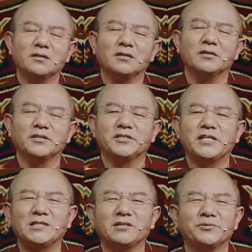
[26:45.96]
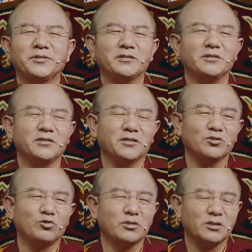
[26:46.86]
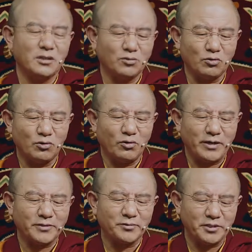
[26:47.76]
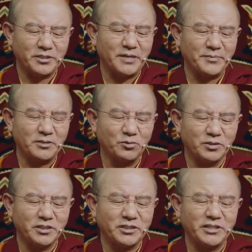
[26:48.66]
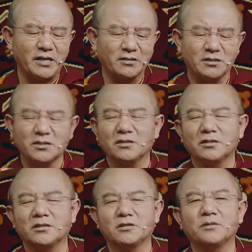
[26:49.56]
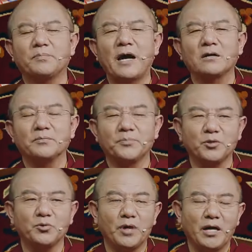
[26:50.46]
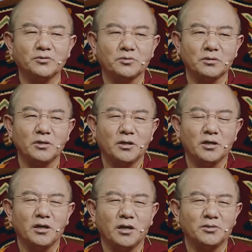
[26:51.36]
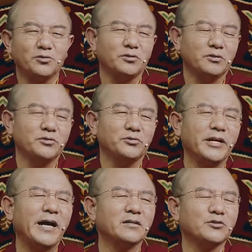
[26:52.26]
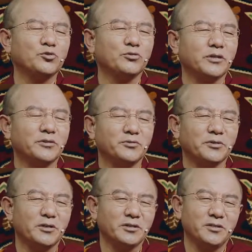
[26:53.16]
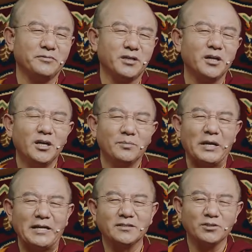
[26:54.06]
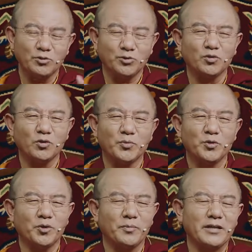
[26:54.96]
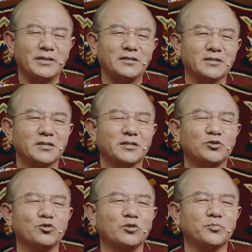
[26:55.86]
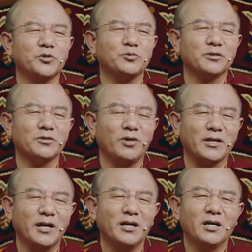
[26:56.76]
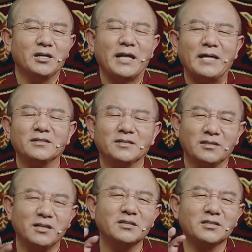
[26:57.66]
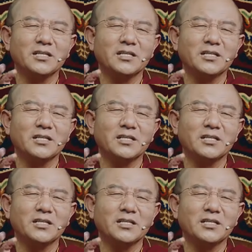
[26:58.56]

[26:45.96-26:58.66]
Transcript: The next one is both example and the meaning expressed separately. According to Gyapsogye, he said that there are 9 analogies.